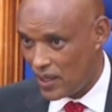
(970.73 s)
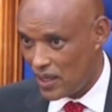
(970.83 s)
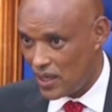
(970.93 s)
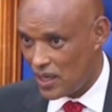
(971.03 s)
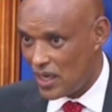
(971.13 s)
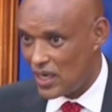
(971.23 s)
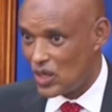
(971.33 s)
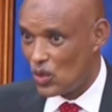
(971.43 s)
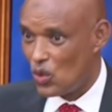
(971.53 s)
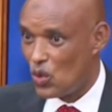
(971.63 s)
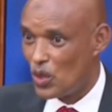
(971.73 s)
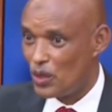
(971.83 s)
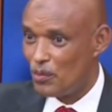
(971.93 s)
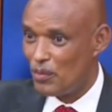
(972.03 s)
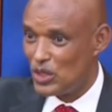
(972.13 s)
and
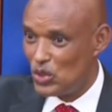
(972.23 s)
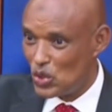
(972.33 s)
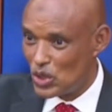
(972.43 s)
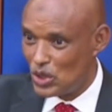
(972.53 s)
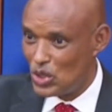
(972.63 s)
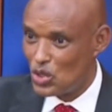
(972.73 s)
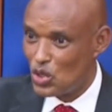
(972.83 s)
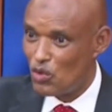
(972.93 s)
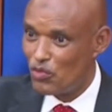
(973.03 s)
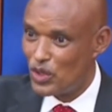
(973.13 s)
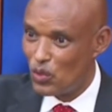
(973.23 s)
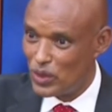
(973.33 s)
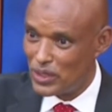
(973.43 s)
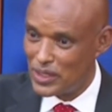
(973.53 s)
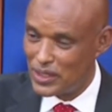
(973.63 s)
majority of the
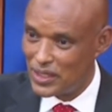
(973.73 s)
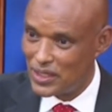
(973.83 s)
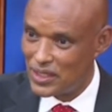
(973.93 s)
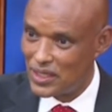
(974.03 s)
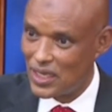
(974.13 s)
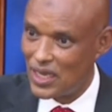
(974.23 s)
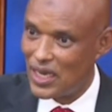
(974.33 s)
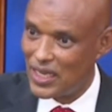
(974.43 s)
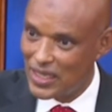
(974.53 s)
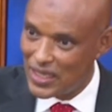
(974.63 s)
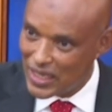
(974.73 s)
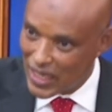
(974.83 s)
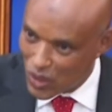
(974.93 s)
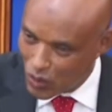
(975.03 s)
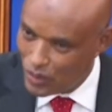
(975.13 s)
witnesses are in
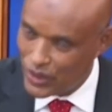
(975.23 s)
Nairobi,